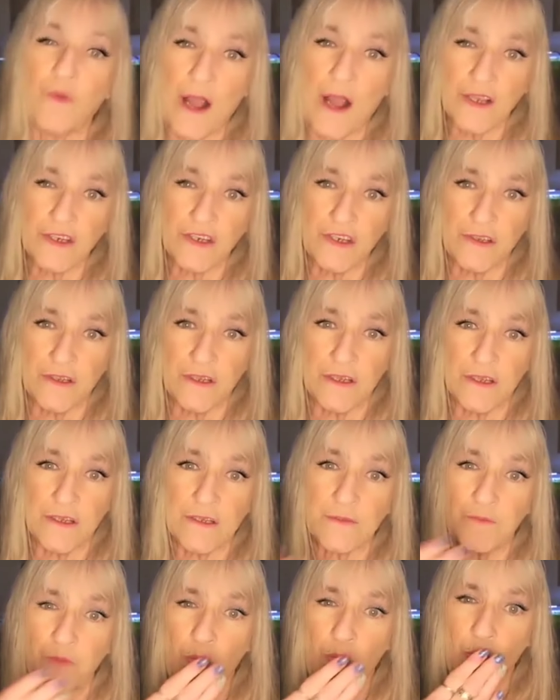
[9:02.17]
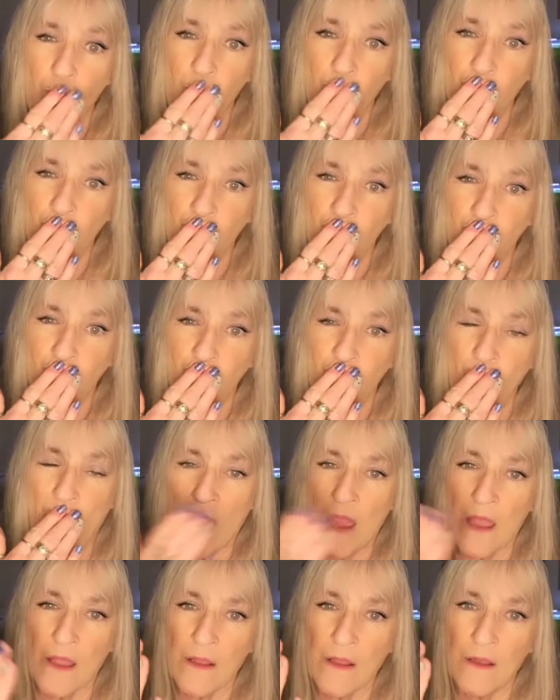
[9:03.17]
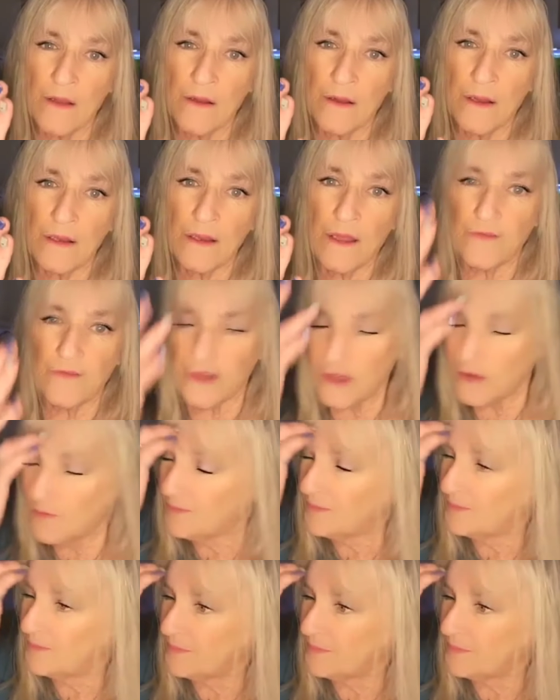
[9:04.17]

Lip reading: watching this, I love you.